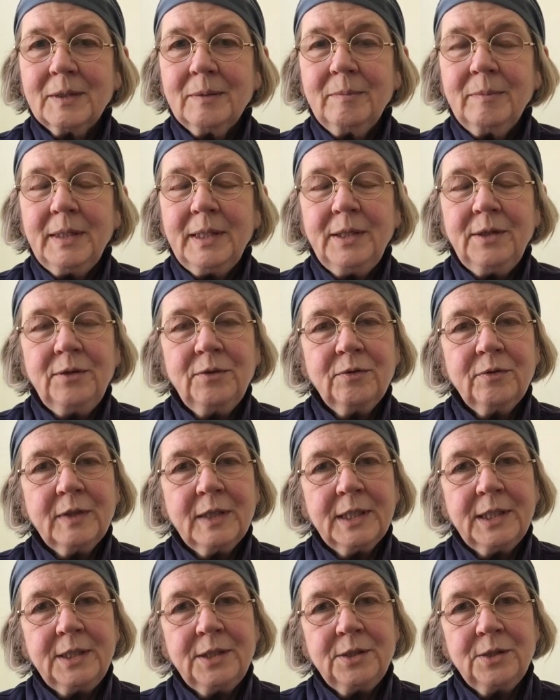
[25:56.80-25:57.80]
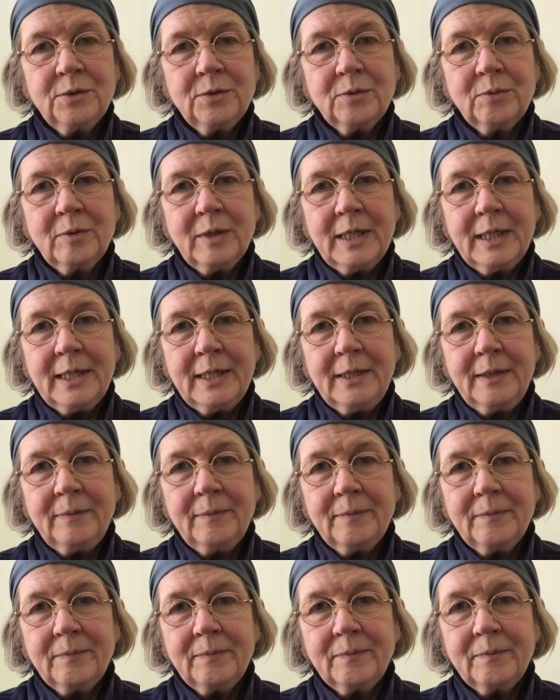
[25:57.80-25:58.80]
May you find your way
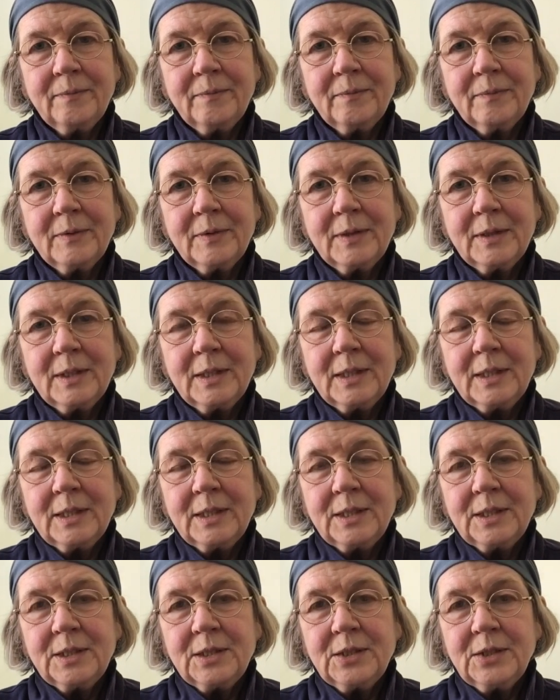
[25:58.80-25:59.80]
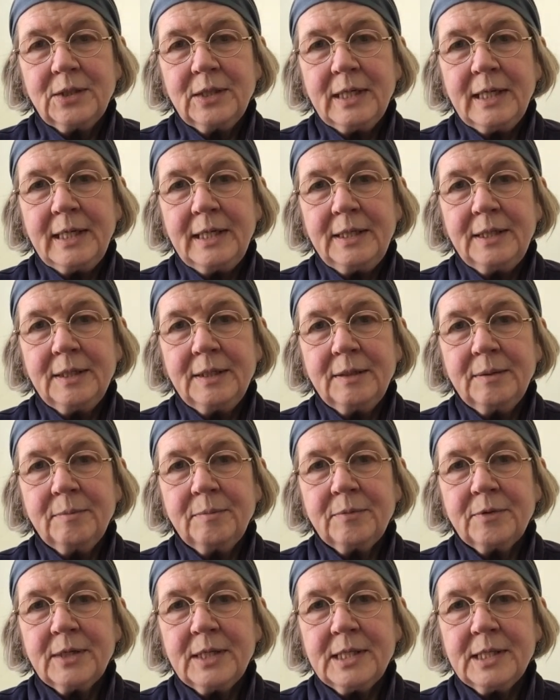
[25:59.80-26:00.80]
to the hidden
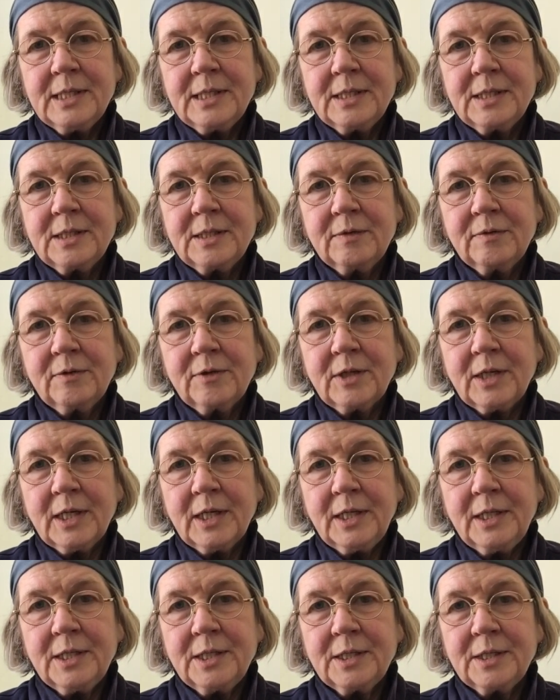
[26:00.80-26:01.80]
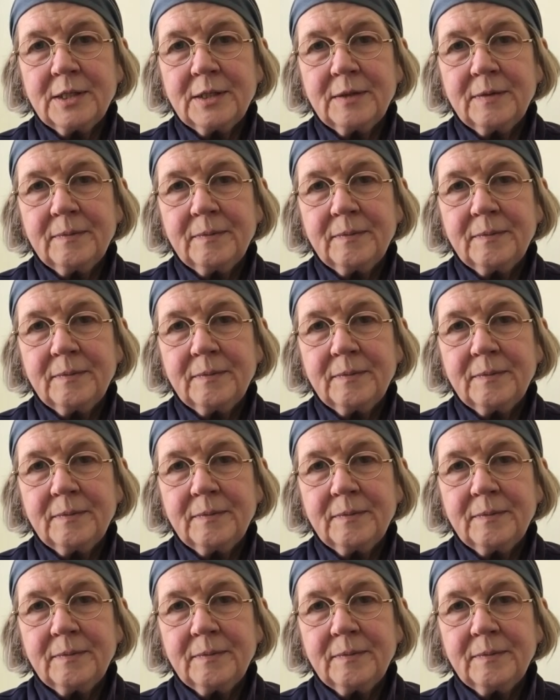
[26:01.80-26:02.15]
presence of Christ,